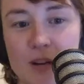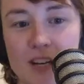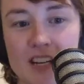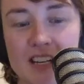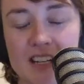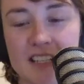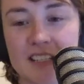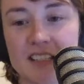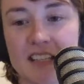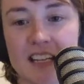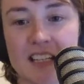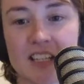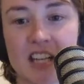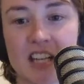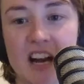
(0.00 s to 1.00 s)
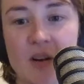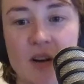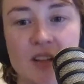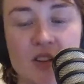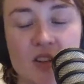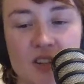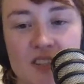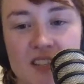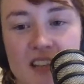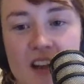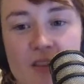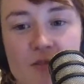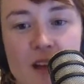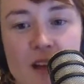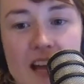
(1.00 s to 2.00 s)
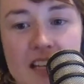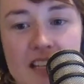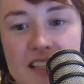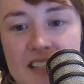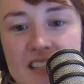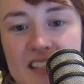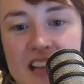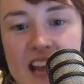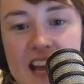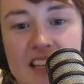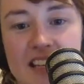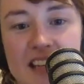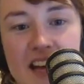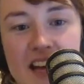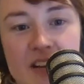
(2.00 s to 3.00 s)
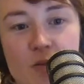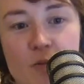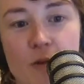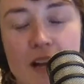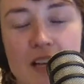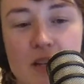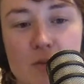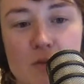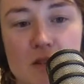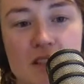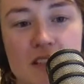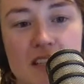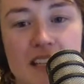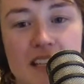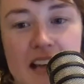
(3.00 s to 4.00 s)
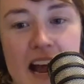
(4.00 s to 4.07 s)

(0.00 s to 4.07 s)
is, like sharing those events and like when your music is